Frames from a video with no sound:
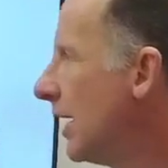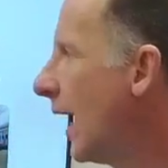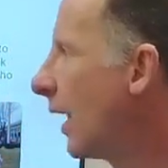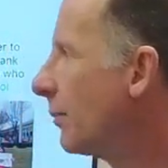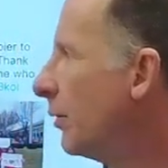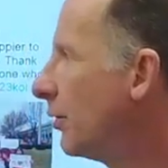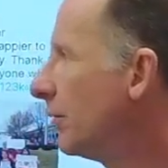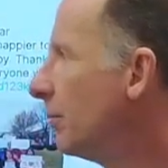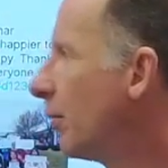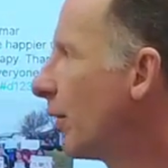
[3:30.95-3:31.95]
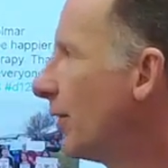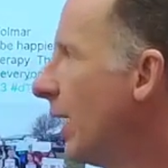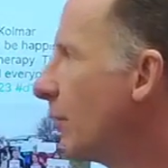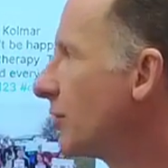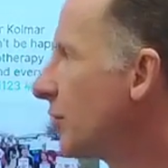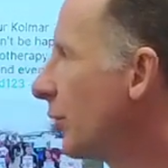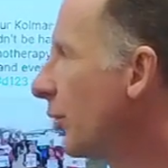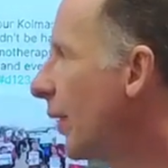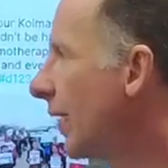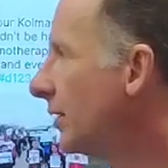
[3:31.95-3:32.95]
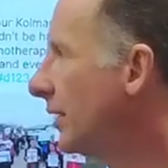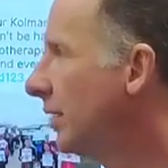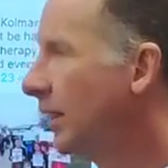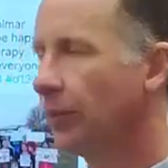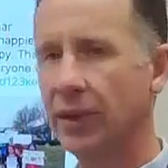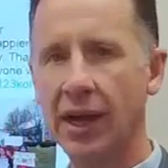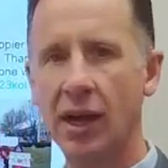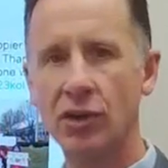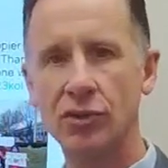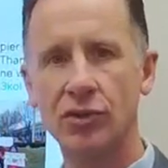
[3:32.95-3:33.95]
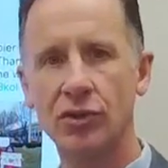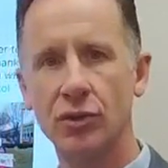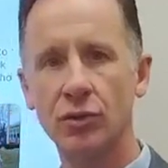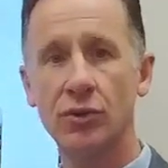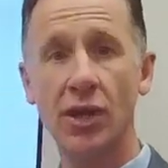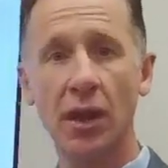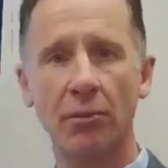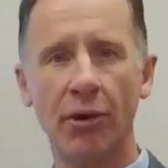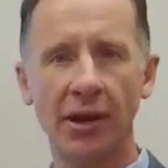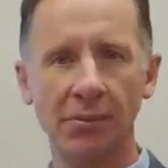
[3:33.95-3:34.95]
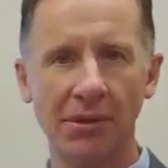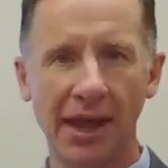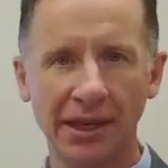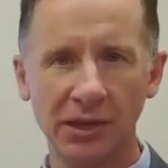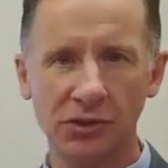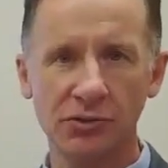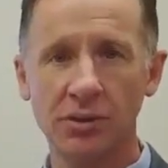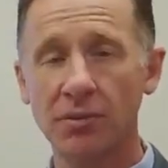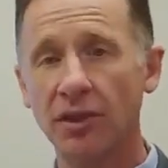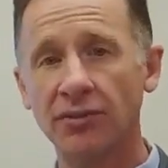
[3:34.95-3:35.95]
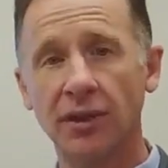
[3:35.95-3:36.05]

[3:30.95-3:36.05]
and a bulletin board that was erected in regards to celebrating Black History Month,